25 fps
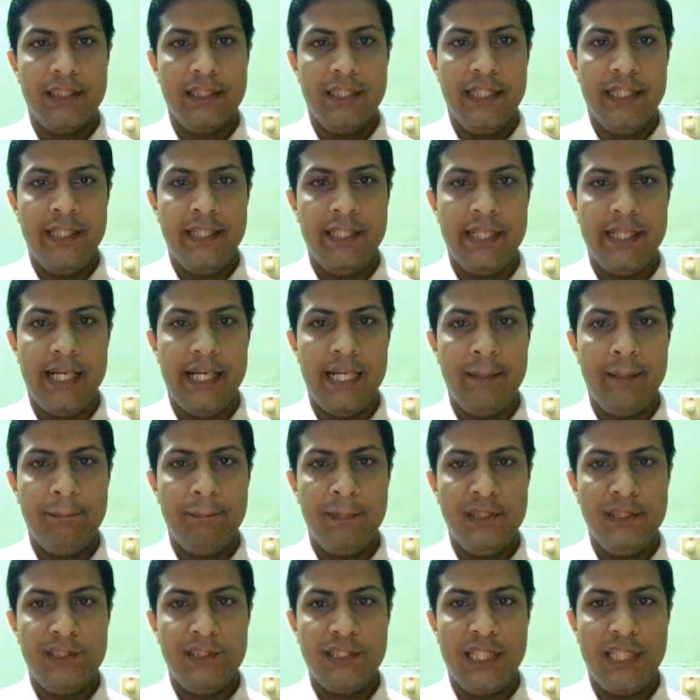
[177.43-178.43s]
In
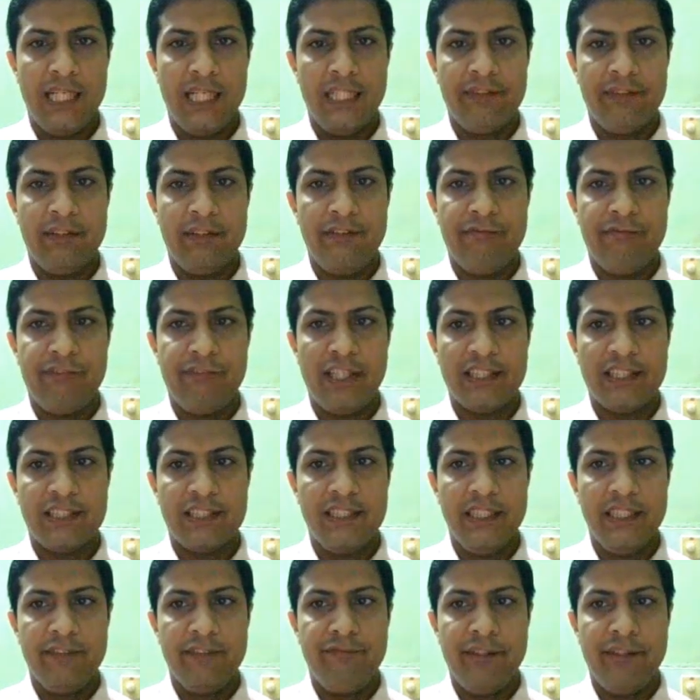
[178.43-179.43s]
NP chart when fraction
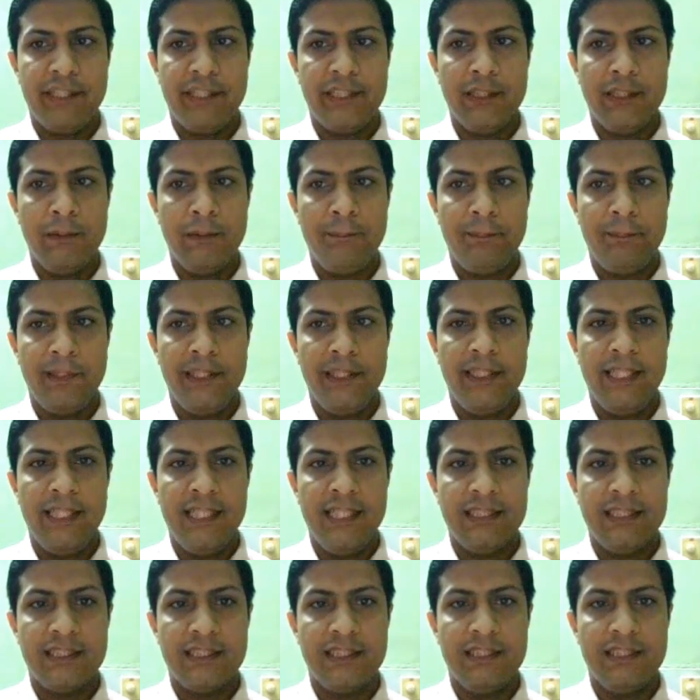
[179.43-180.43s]
defective P
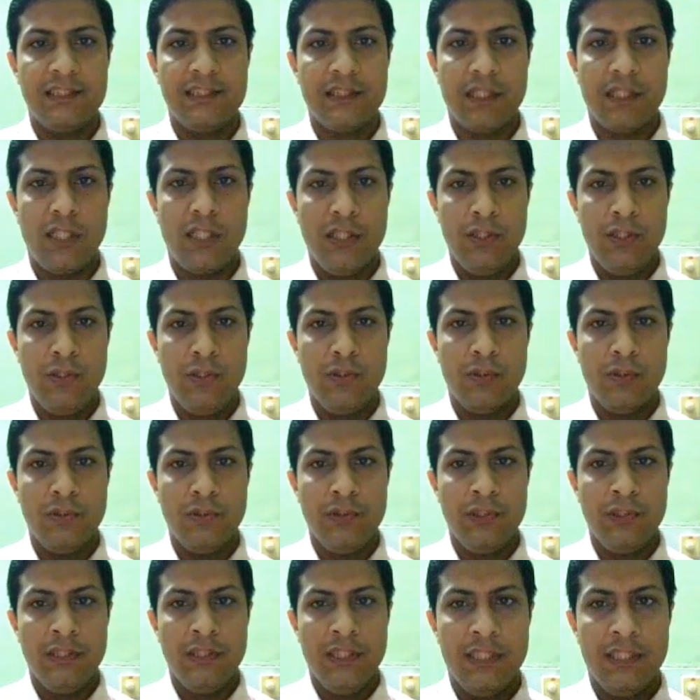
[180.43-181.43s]
dash is
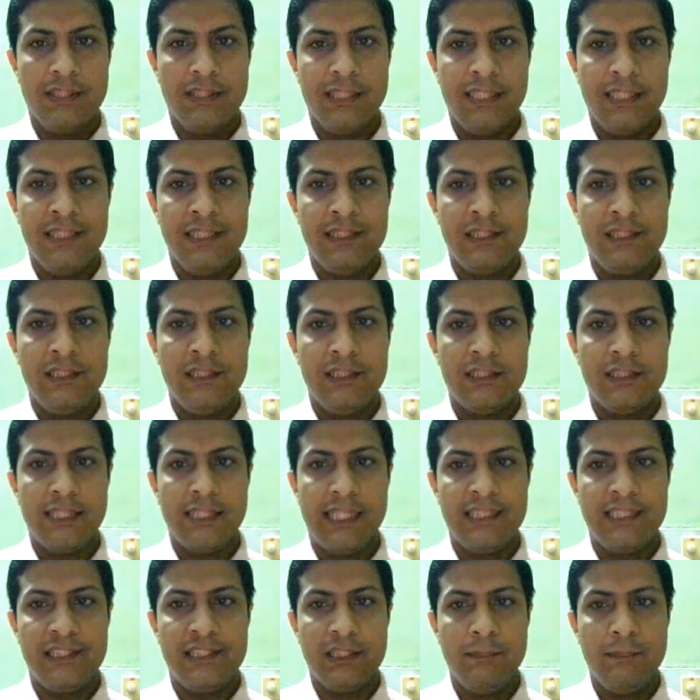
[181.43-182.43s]
unknown, then it is
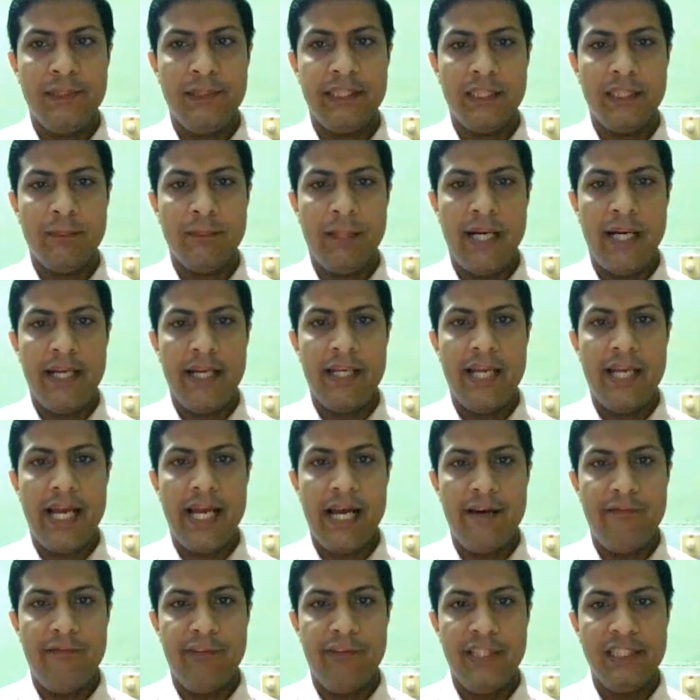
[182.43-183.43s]
estimated by
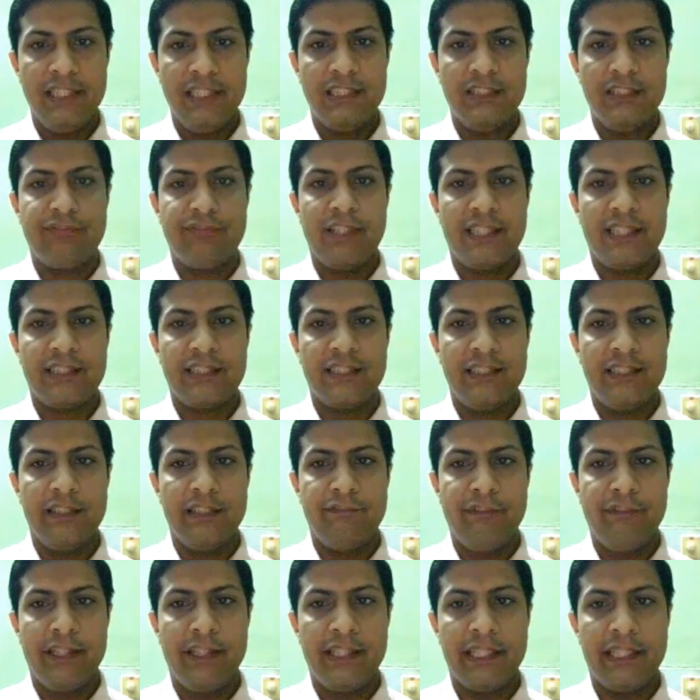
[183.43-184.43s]
average fraction
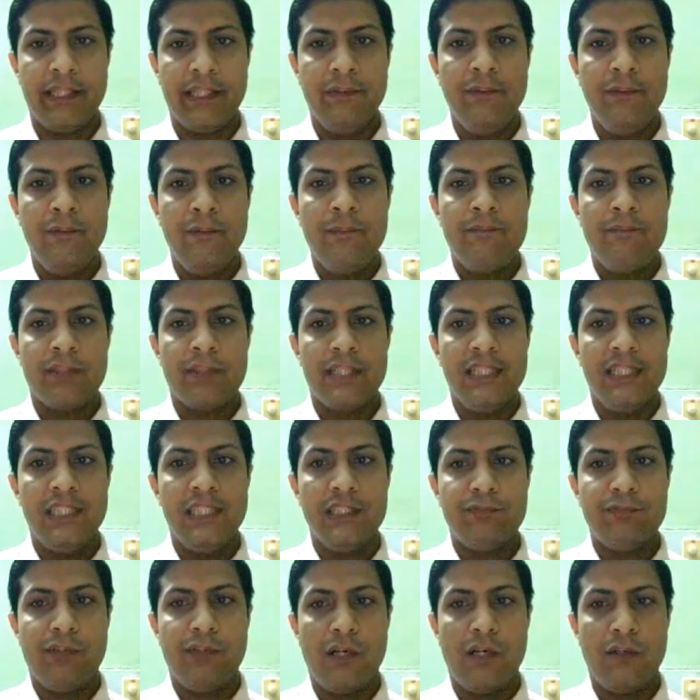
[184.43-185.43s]
defective is
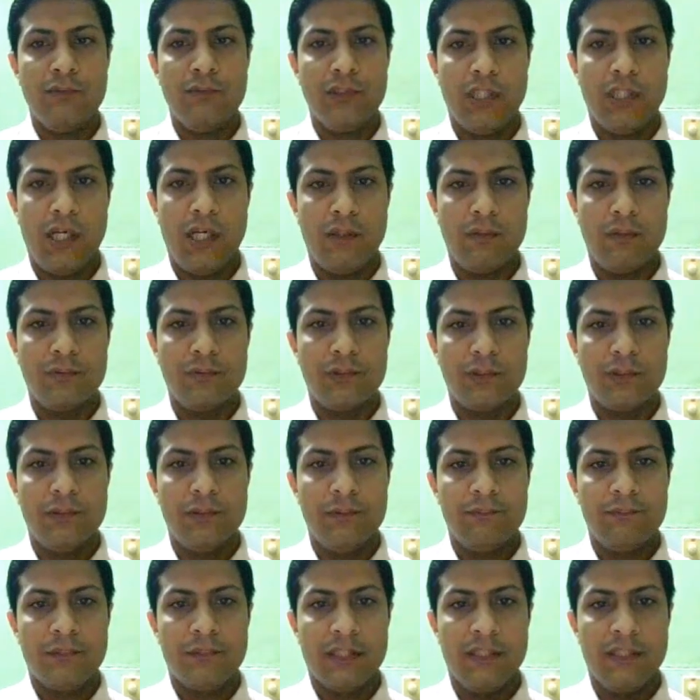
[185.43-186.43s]
found out.
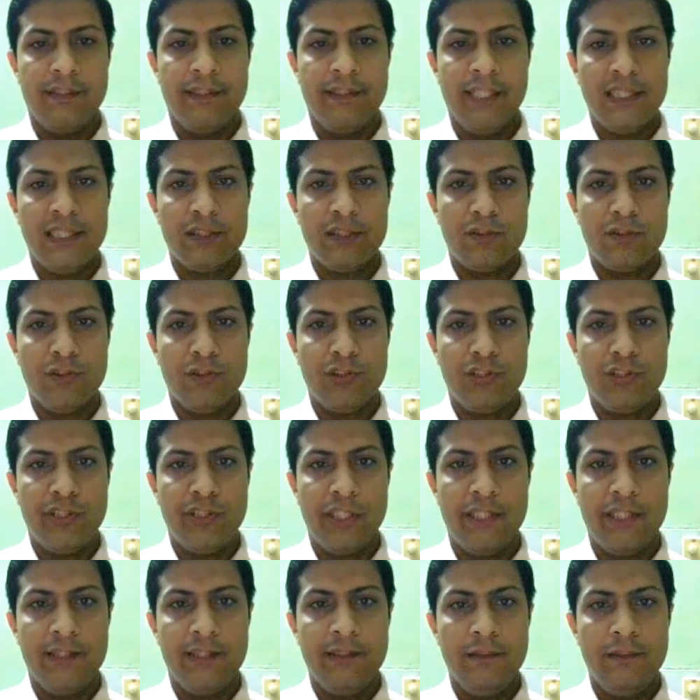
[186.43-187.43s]
Next
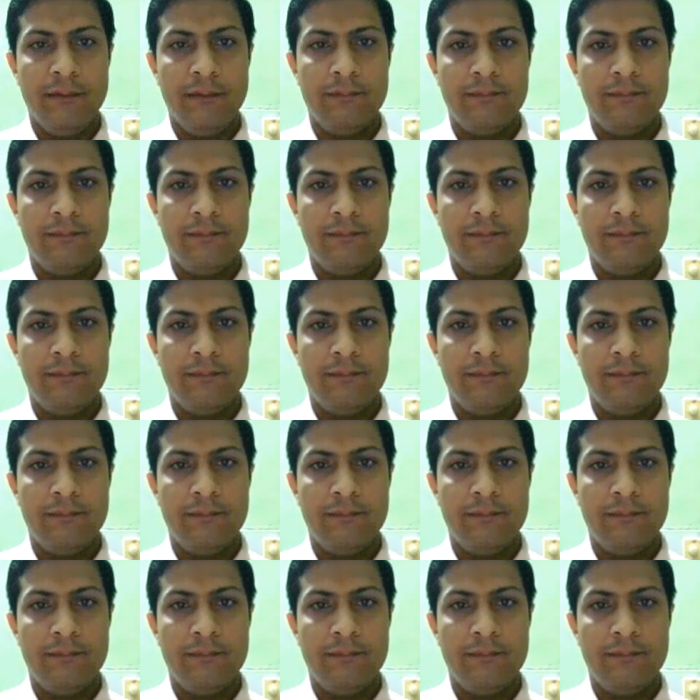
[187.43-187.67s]
question,